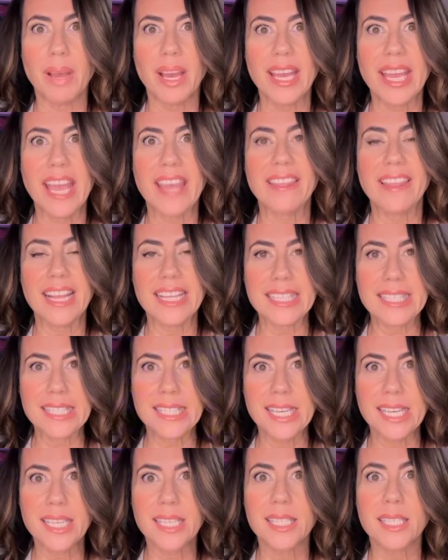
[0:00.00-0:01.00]
Again, that's
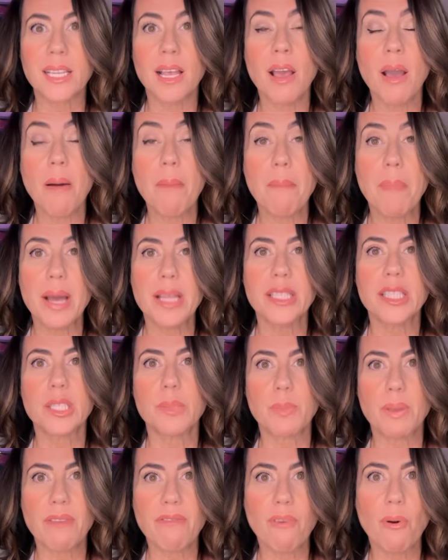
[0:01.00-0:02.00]
6 months
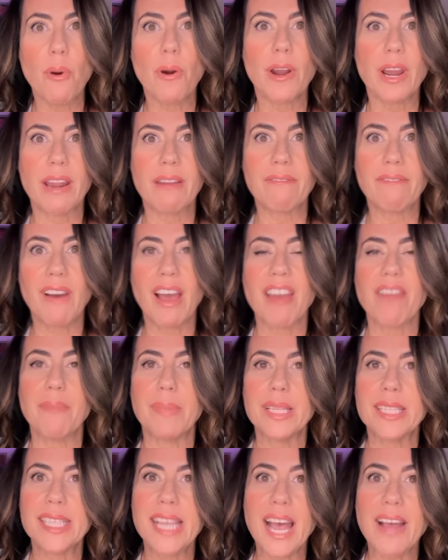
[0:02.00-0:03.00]
before and 5
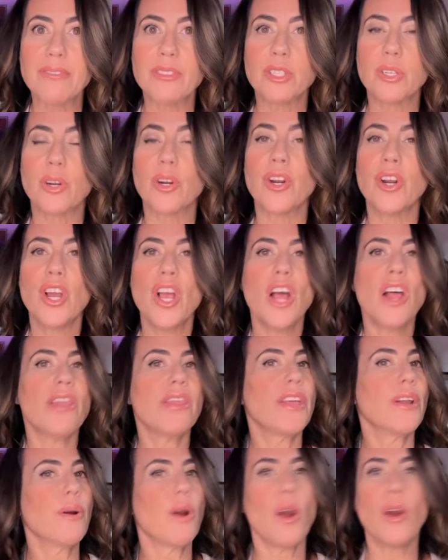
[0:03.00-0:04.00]
months after,
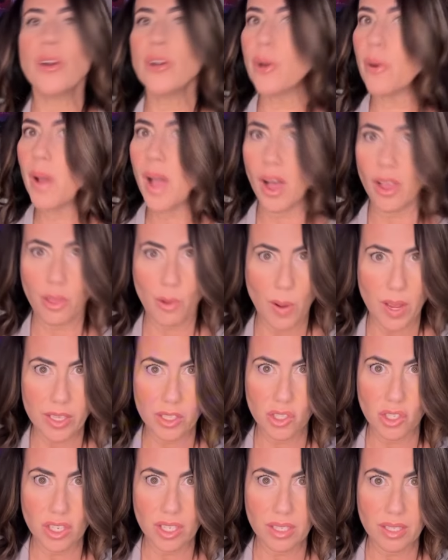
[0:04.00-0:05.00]
there are no health
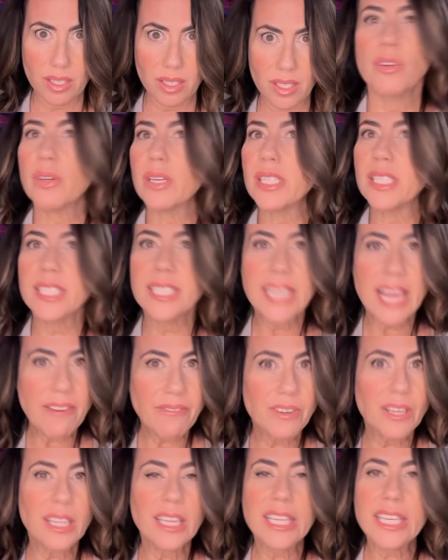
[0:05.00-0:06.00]
questions. You can
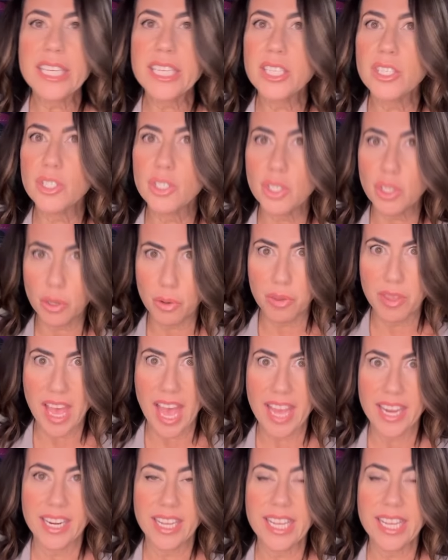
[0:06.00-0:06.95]
definitely do that.